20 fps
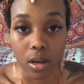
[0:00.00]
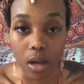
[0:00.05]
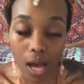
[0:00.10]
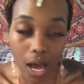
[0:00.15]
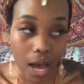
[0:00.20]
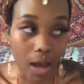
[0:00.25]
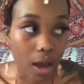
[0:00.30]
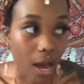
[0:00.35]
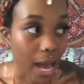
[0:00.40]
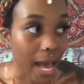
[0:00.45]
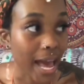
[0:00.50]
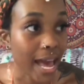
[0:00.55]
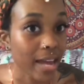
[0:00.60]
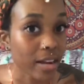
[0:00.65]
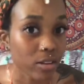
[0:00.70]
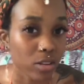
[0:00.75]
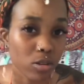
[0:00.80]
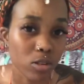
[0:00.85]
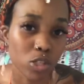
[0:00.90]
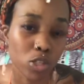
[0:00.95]
I
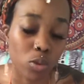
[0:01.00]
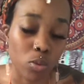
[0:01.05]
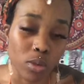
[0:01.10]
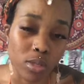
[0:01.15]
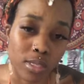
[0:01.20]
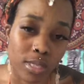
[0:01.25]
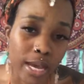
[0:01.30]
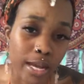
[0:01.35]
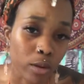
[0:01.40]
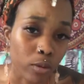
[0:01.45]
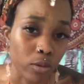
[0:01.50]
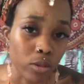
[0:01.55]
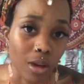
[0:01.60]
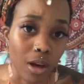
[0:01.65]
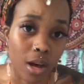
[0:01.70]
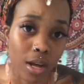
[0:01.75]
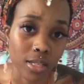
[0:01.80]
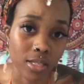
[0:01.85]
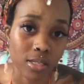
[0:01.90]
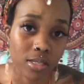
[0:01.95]
had suicidal
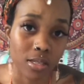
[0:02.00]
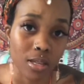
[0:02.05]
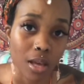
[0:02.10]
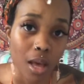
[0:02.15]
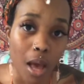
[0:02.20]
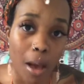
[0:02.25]
thoughts.